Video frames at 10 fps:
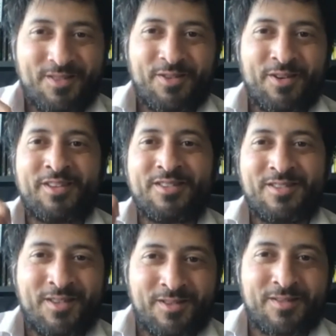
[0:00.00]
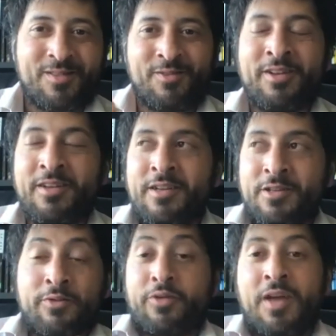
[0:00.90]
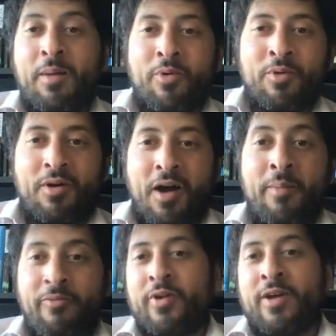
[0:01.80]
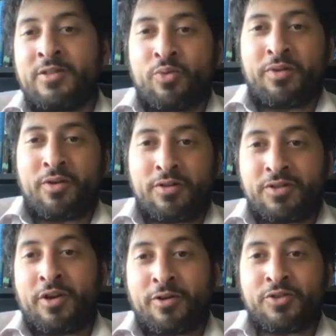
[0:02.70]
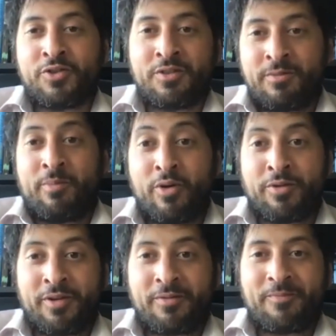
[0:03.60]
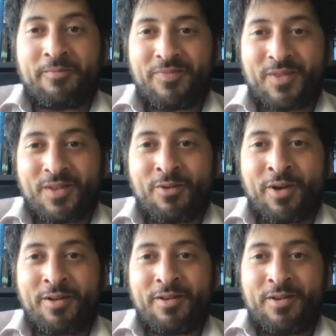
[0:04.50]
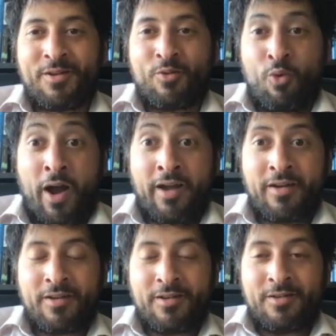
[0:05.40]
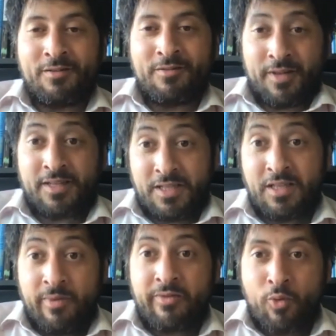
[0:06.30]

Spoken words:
right? Right. So, for example, I'm friends with the concierges in my building, right? Why? Because I see them every